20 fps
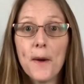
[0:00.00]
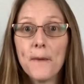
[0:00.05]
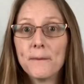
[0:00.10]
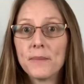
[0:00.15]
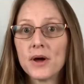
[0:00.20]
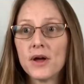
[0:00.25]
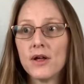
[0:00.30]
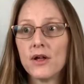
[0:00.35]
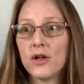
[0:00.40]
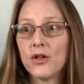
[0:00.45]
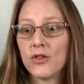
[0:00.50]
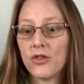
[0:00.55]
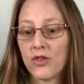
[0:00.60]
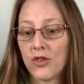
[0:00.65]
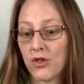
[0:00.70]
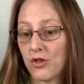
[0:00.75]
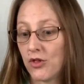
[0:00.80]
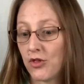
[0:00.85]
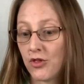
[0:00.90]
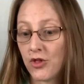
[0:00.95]
but
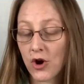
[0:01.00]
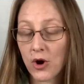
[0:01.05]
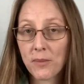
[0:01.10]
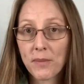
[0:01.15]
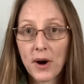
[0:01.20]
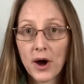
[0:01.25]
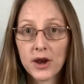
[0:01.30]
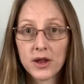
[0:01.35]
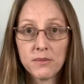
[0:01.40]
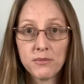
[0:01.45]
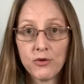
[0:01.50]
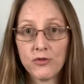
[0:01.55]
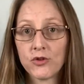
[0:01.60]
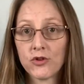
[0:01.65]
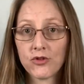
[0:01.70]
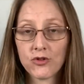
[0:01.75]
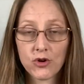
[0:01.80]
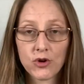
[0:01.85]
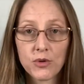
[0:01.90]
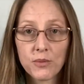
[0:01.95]
their body moved a
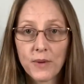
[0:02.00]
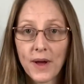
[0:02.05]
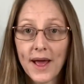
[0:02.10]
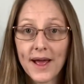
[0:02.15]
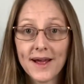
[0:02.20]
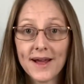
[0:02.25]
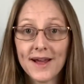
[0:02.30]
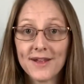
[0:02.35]
certain way.